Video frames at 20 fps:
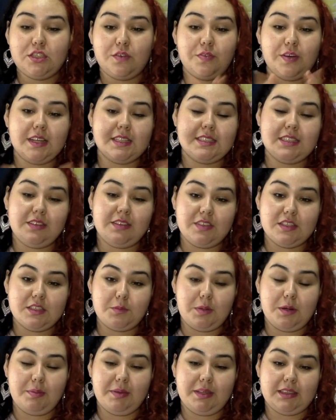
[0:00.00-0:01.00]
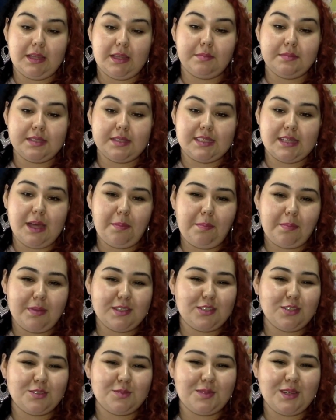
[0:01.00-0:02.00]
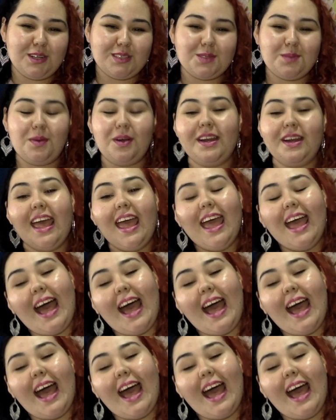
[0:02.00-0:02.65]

don't forget to give this video a thumbs up. It shows me your support.